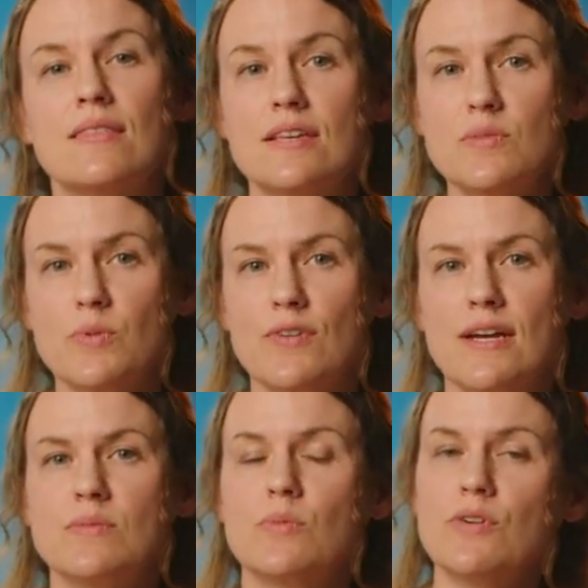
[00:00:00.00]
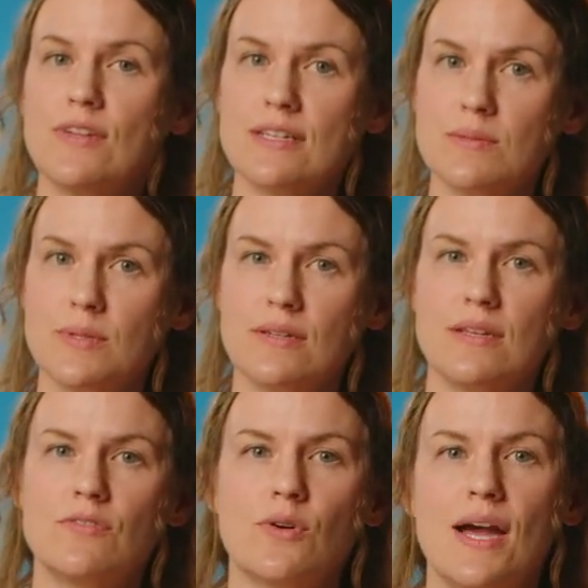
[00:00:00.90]
This provides more
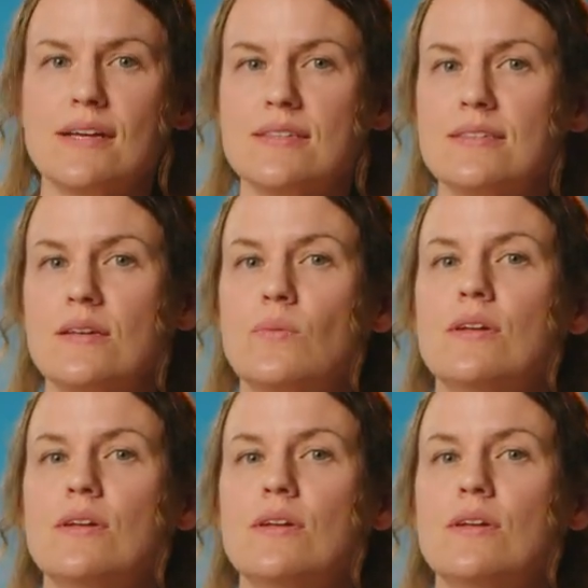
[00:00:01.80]
flexibility for accessing